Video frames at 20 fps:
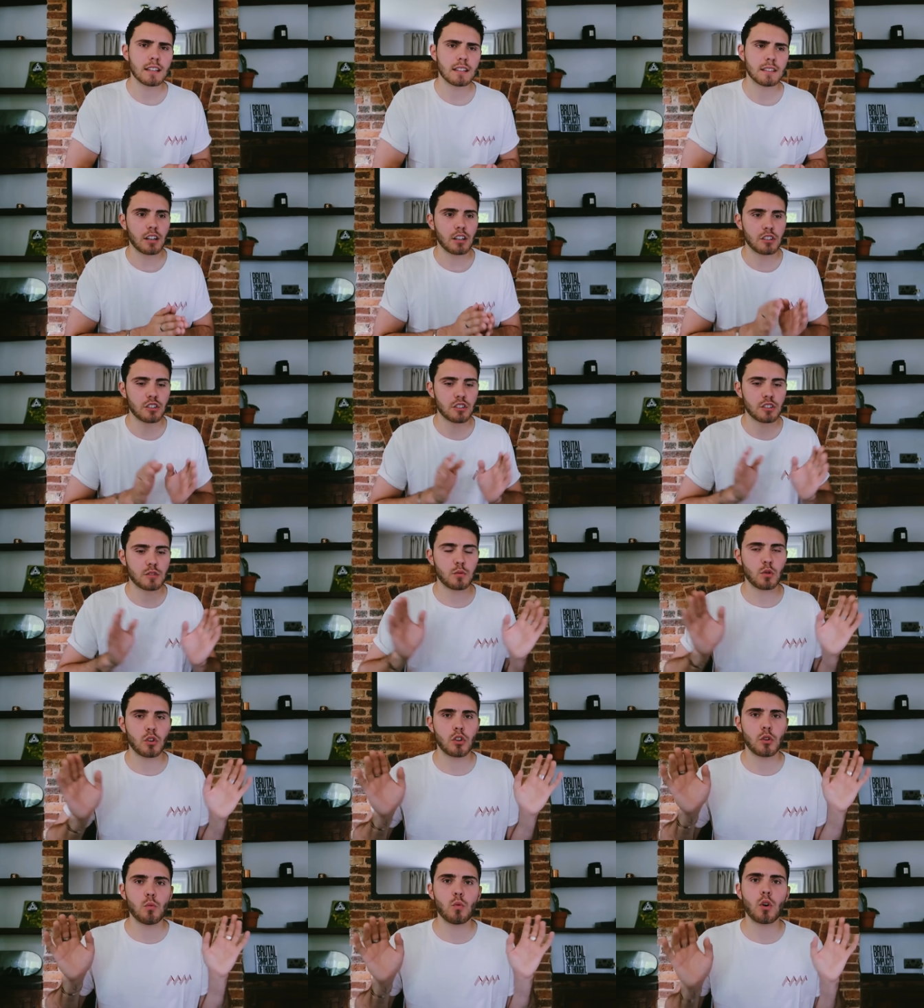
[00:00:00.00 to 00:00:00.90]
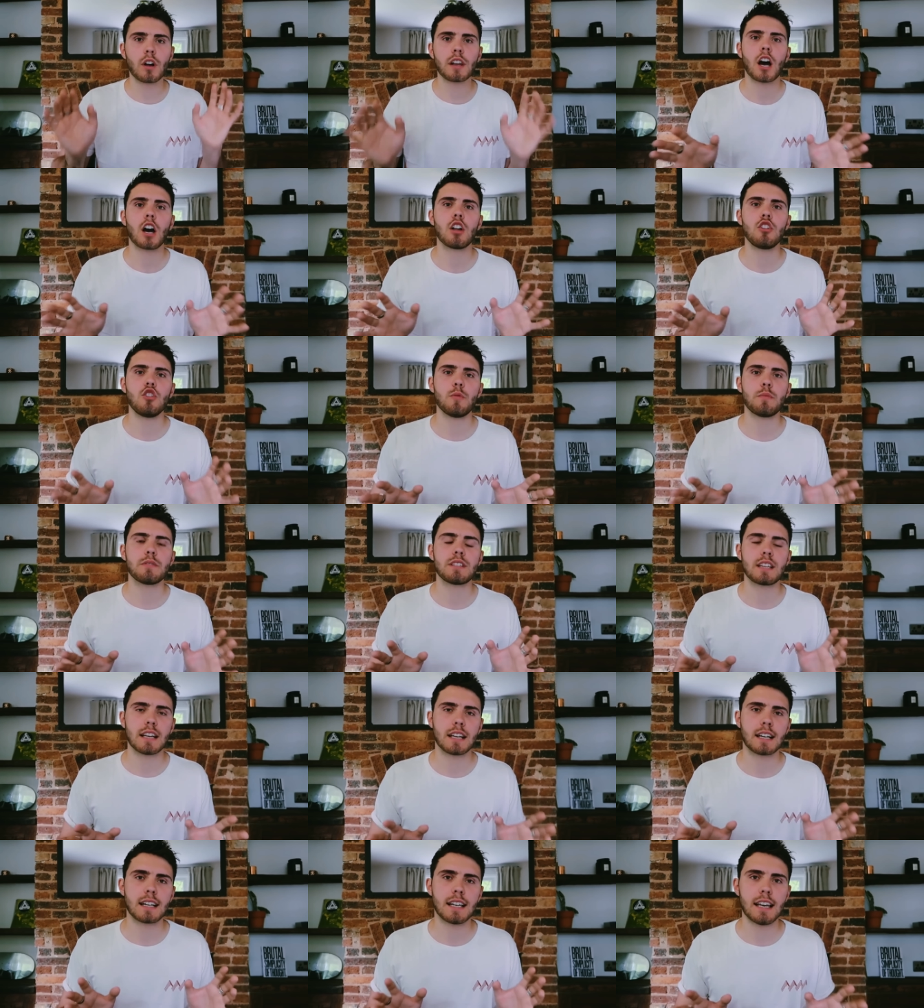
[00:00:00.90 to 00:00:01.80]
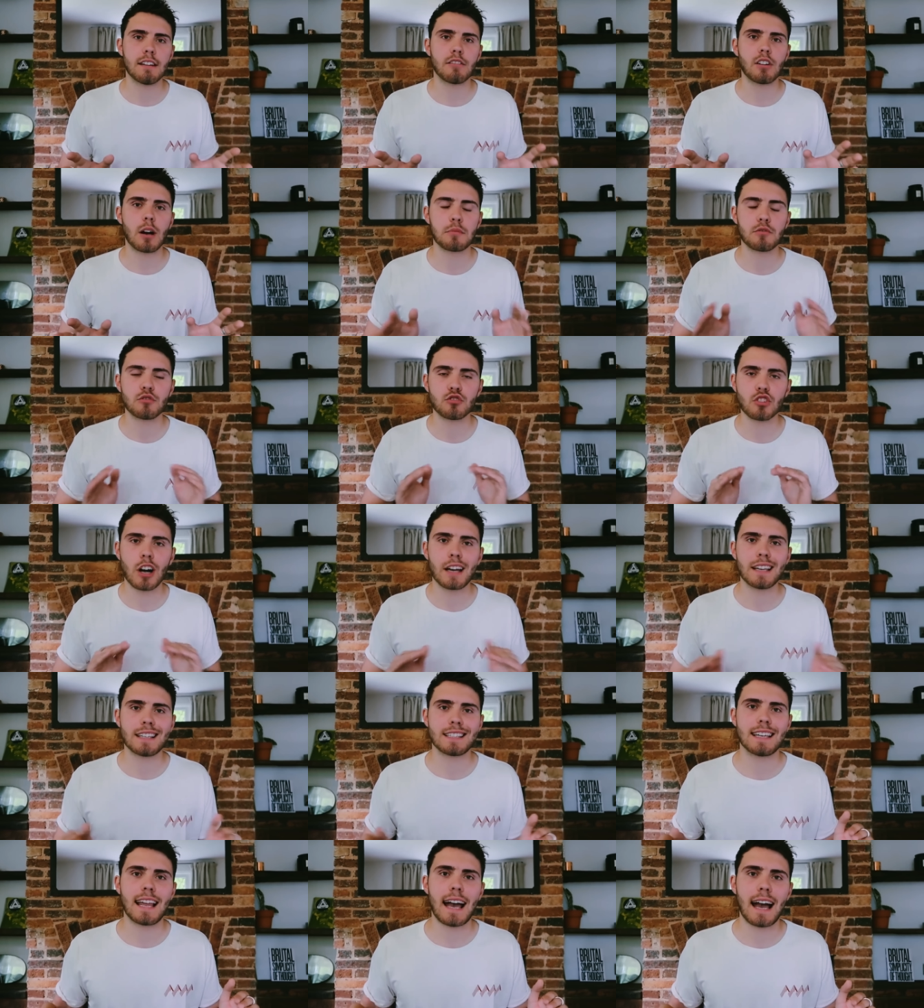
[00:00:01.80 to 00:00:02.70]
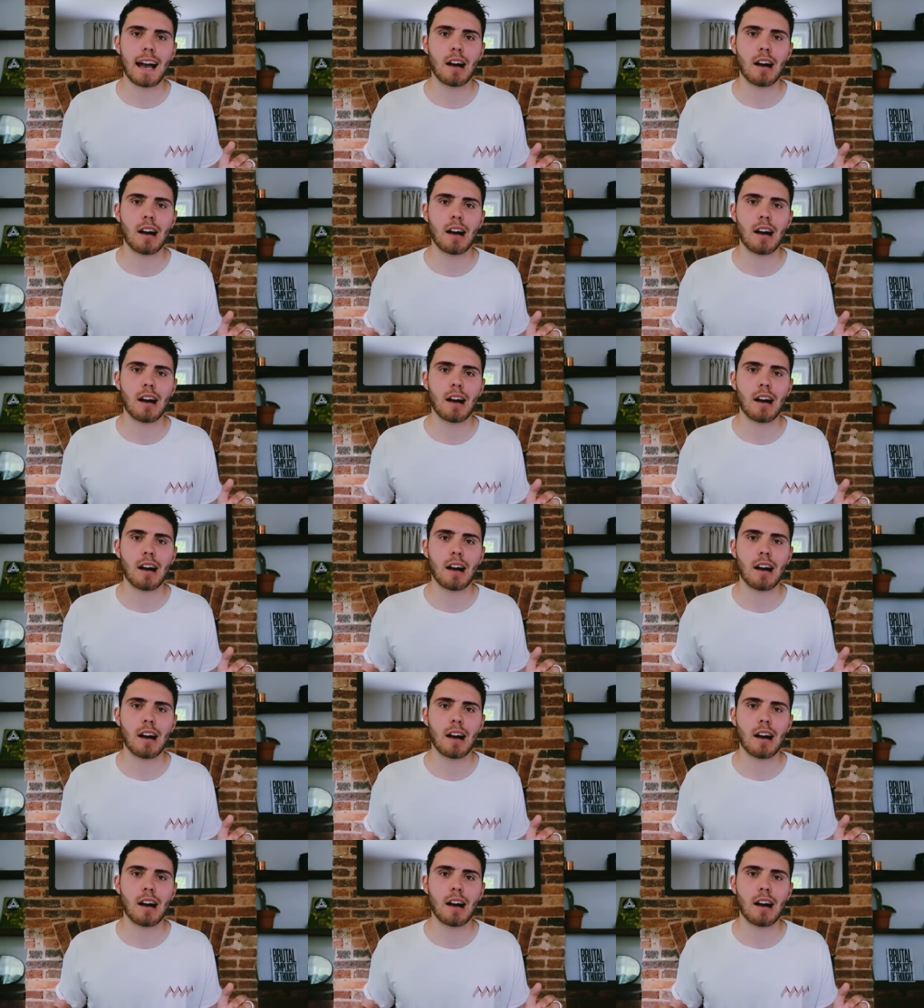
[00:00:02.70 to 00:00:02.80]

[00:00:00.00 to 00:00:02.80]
and I just want to 100% clear up right